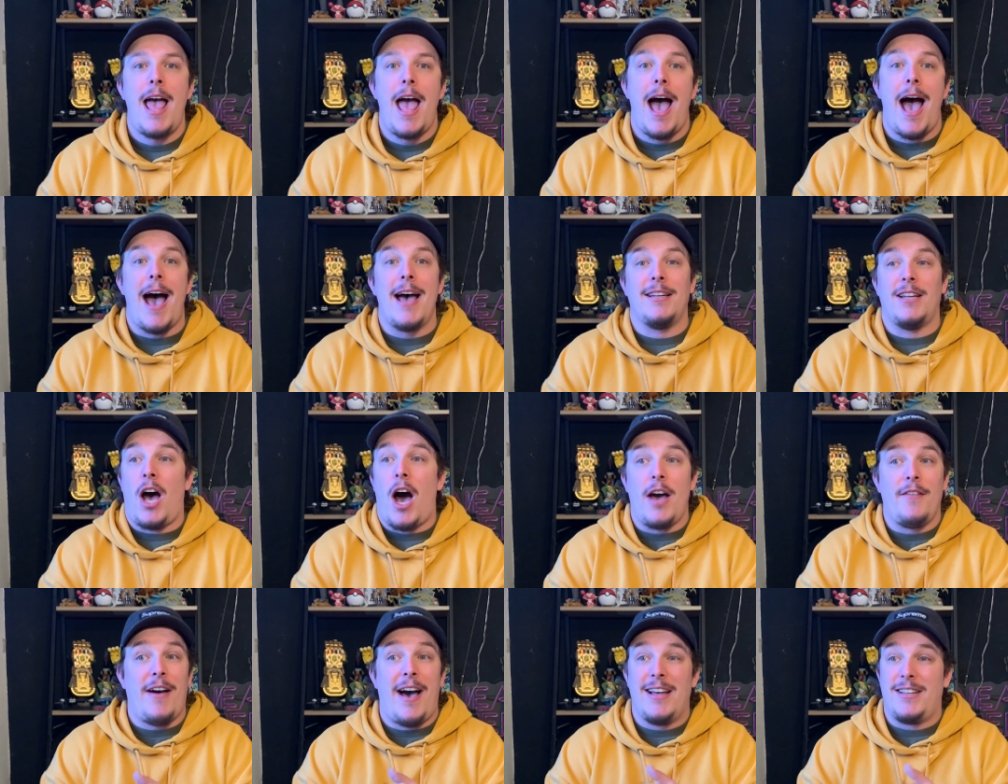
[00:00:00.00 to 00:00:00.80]
And
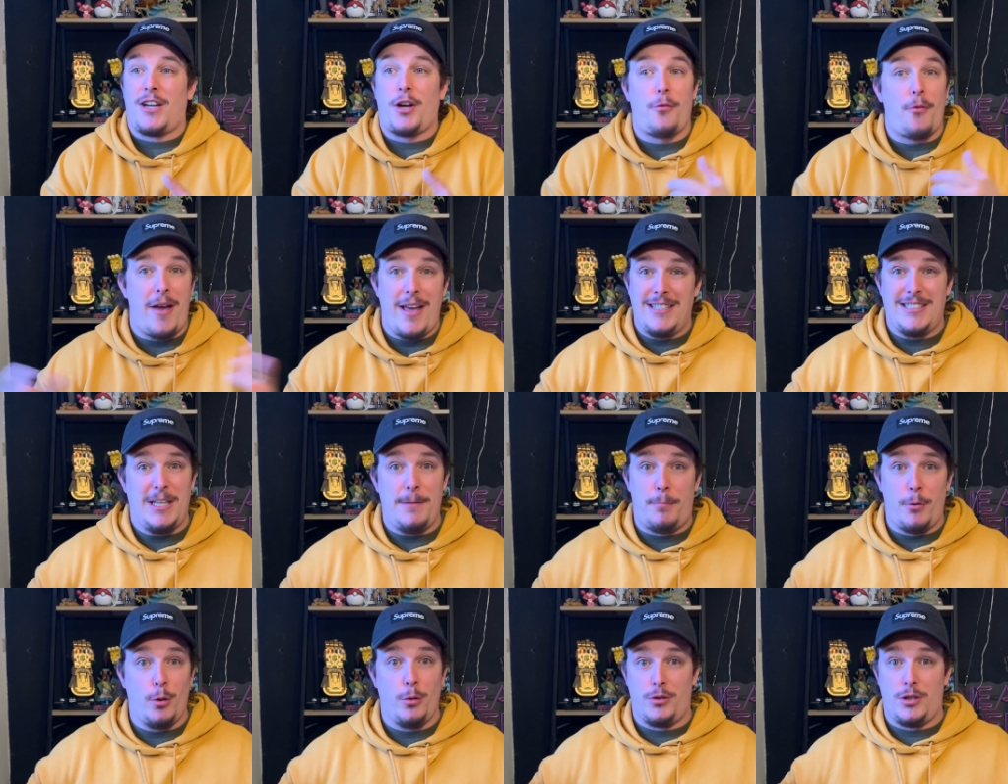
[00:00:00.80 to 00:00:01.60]
I've had a crazy
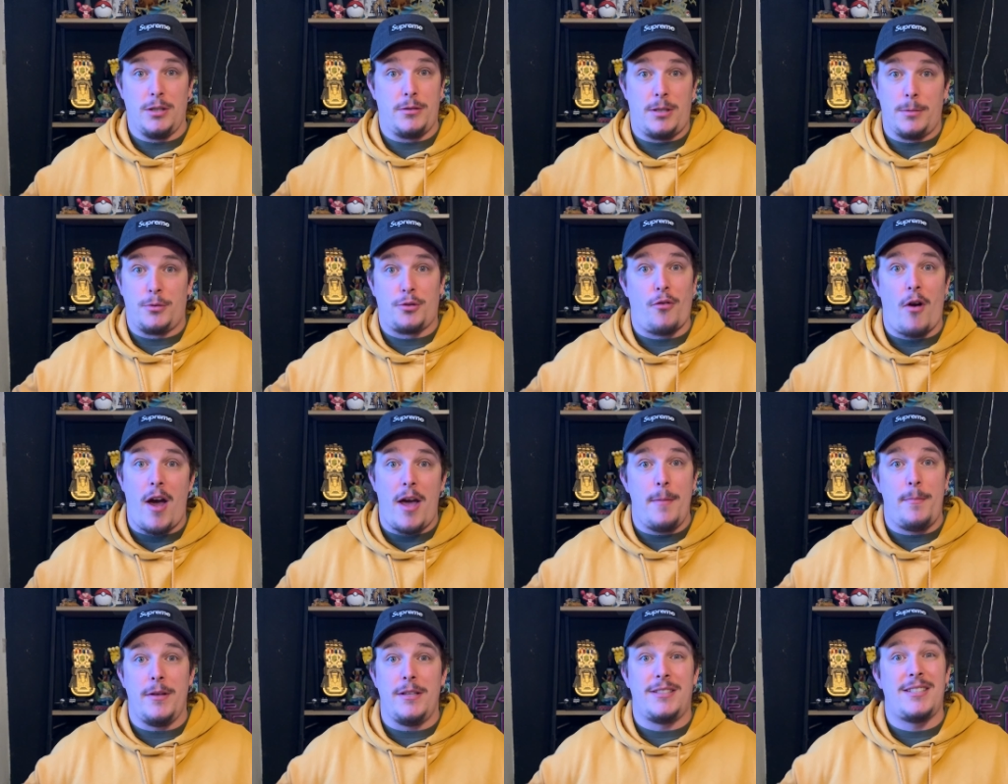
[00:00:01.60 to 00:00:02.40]
boost of
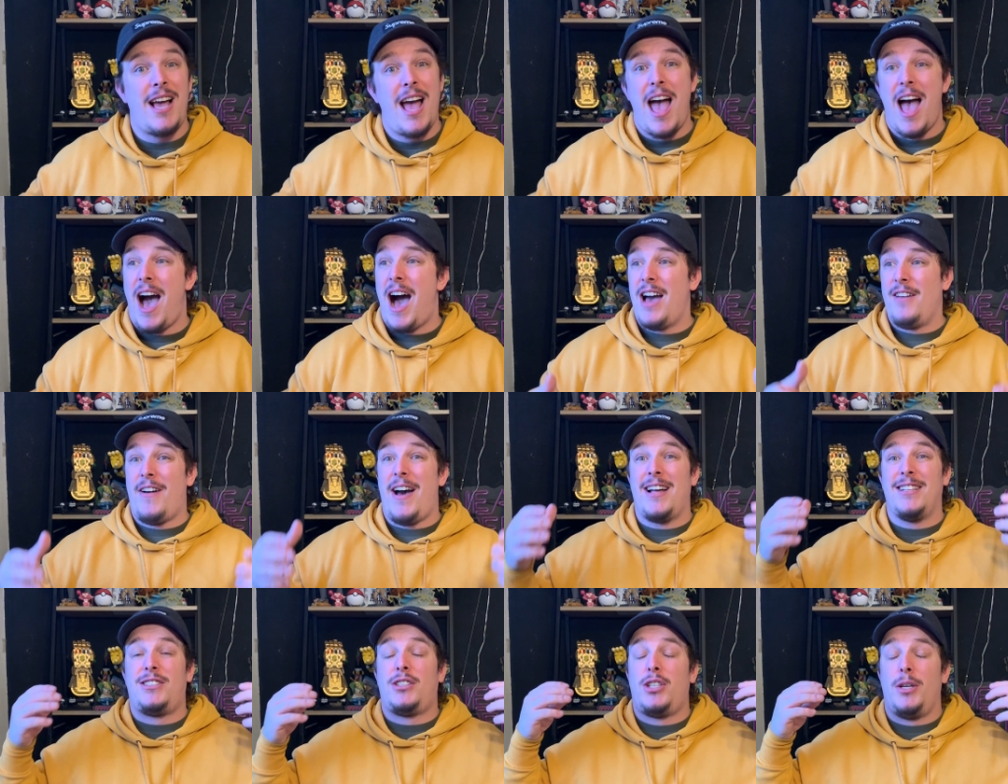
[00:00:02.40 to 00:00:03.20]
subscribers. I've
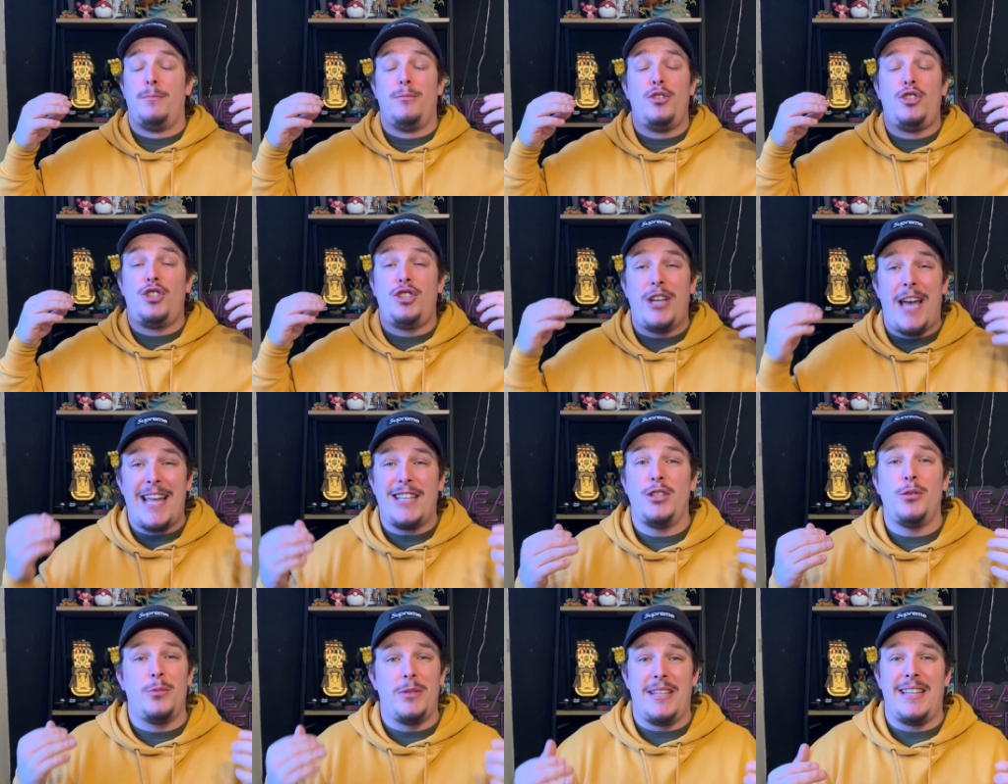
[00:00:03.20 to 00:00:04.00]
had some
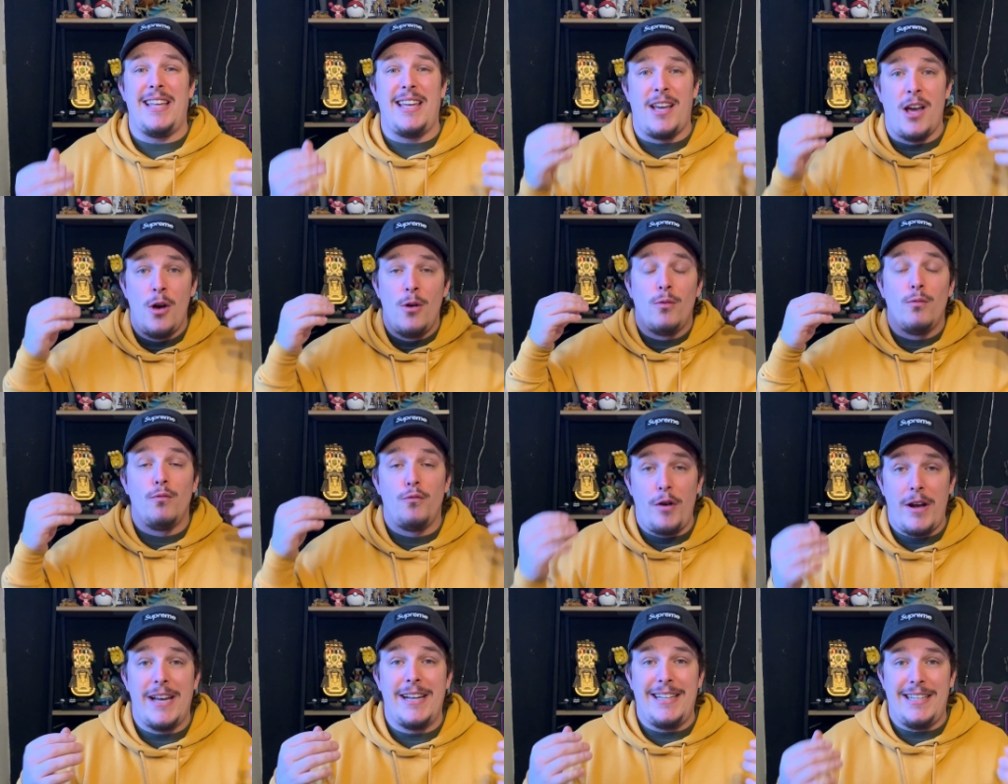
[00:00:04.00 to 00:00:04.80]
genuinely
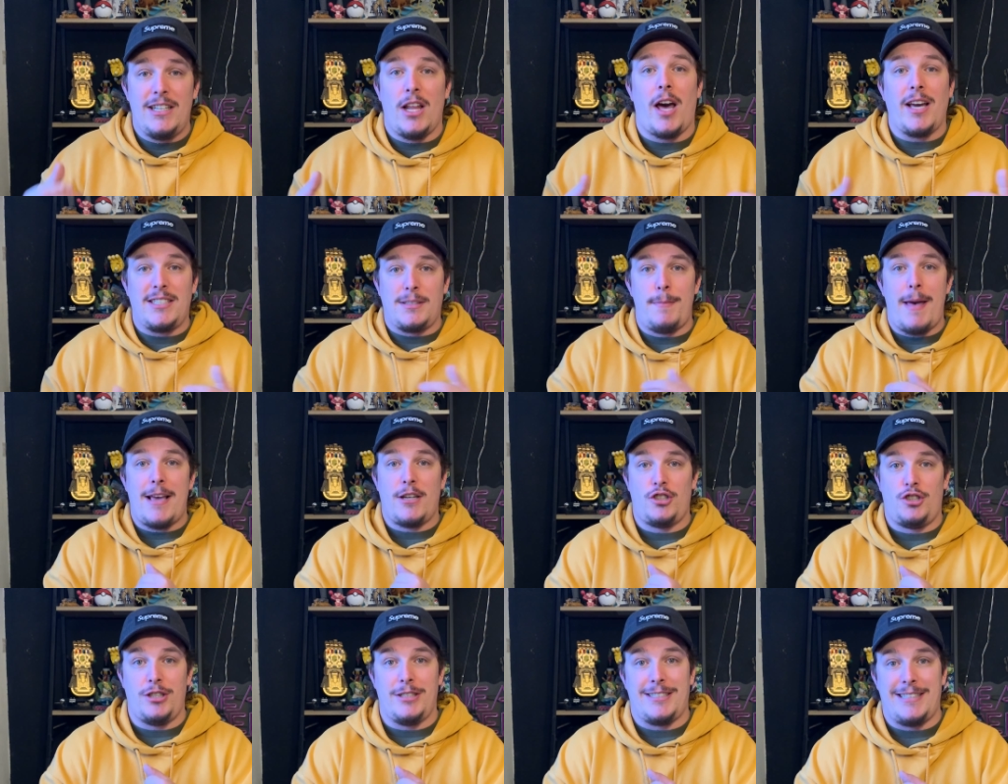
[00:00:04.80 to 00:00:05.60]
really nice
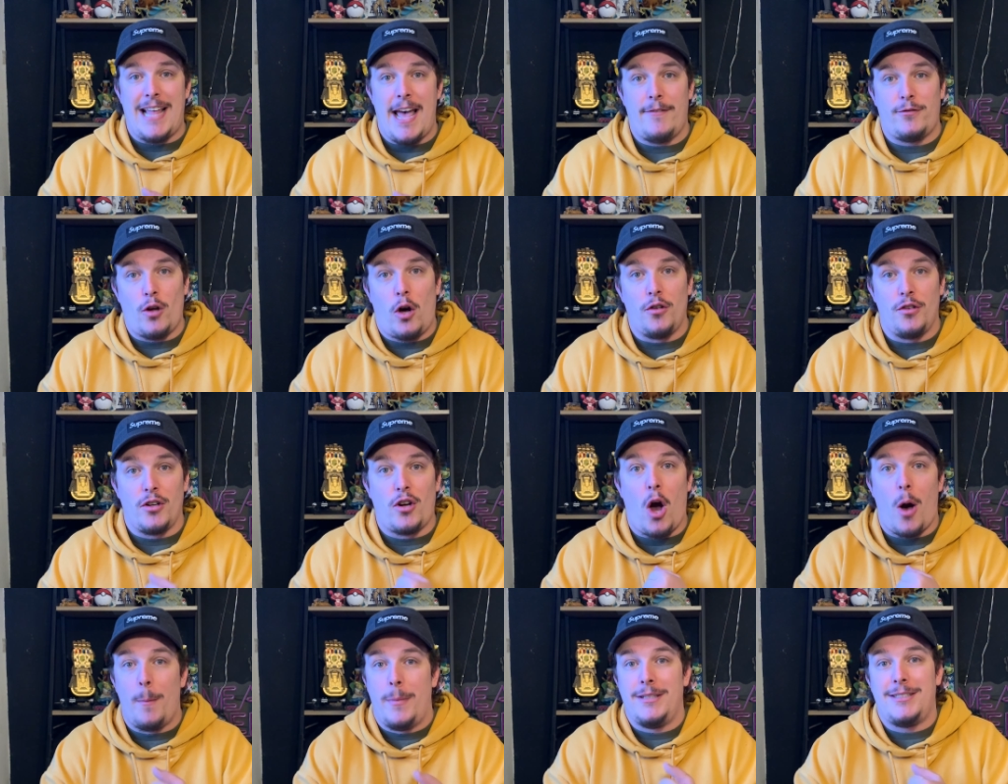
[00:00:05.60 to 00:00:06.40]
messages left on the
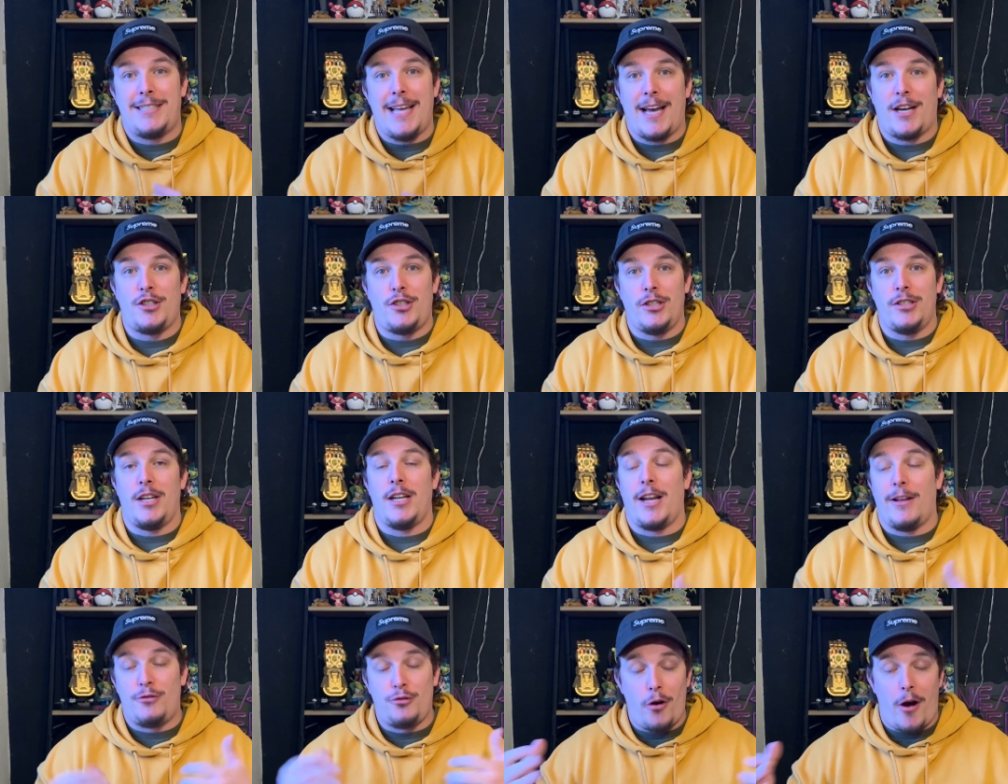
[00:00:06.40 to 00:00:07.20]
comment section and
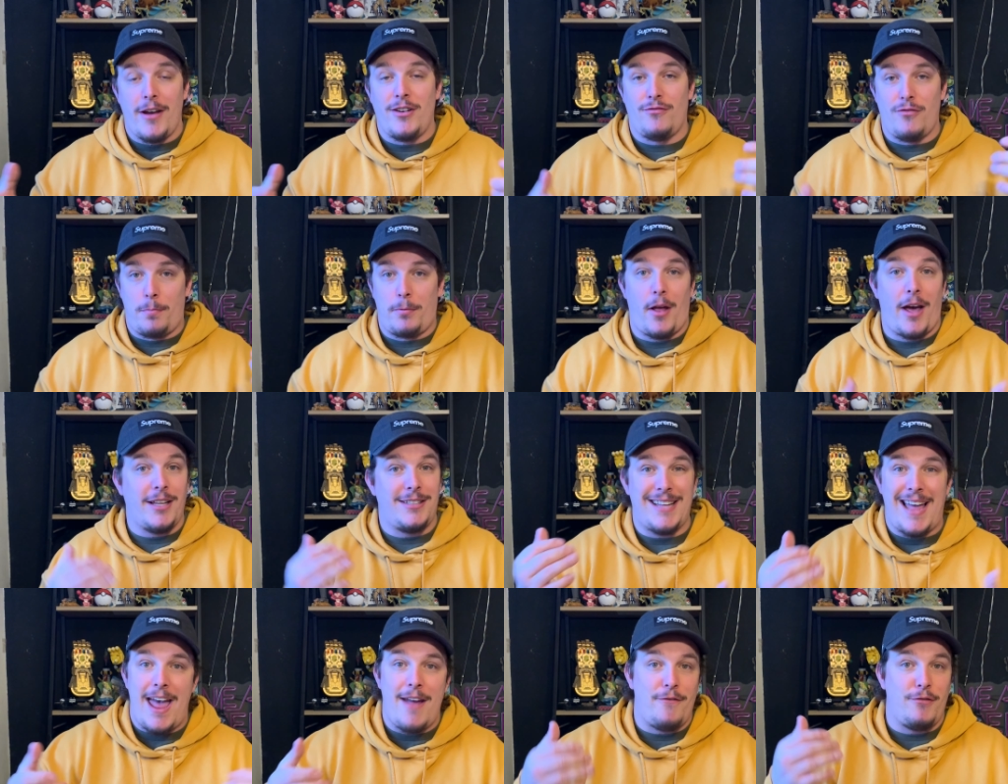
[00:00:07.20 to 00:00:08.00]
I've tried to reply
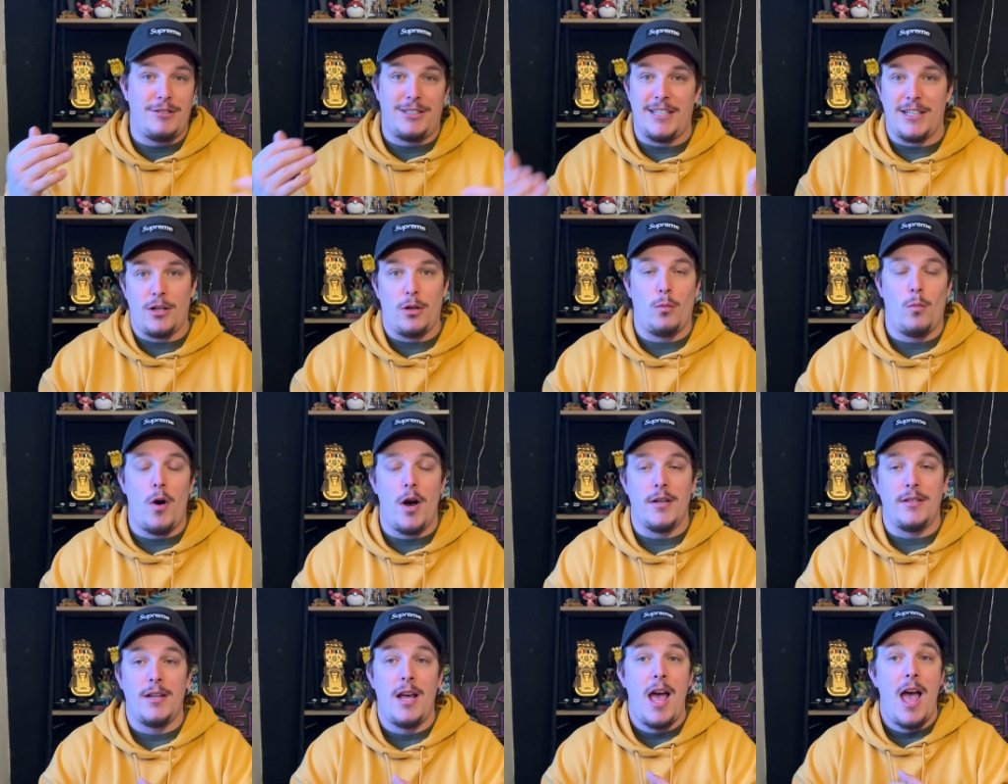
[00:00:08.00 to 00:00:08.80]
to every single
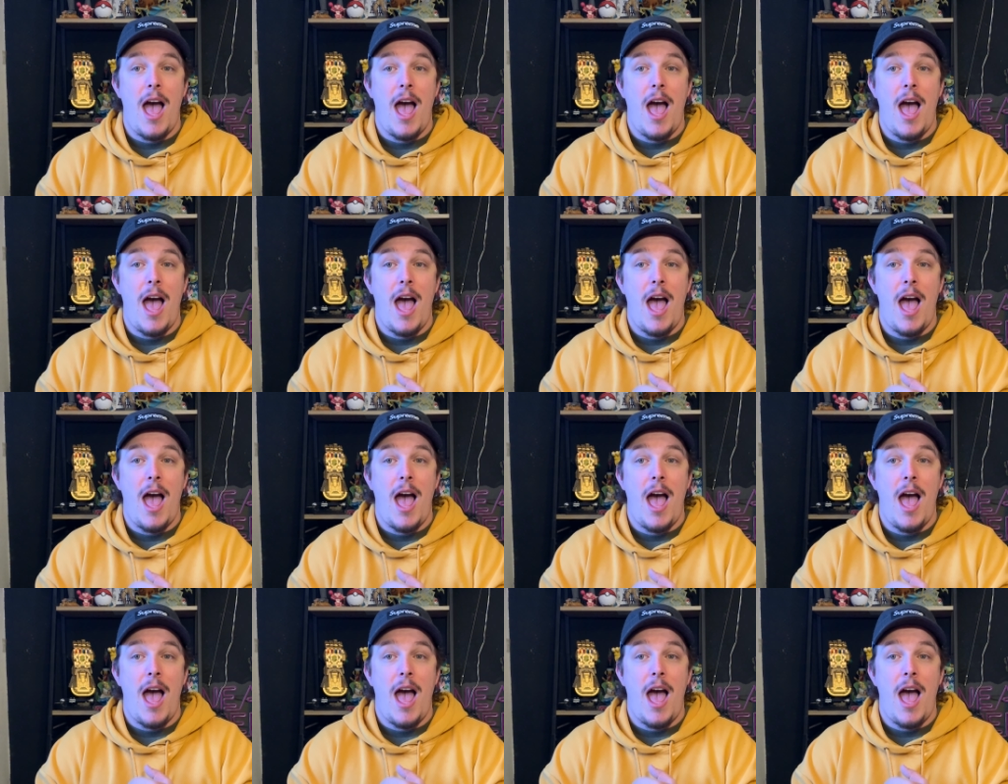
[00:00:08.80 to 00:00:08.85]
one.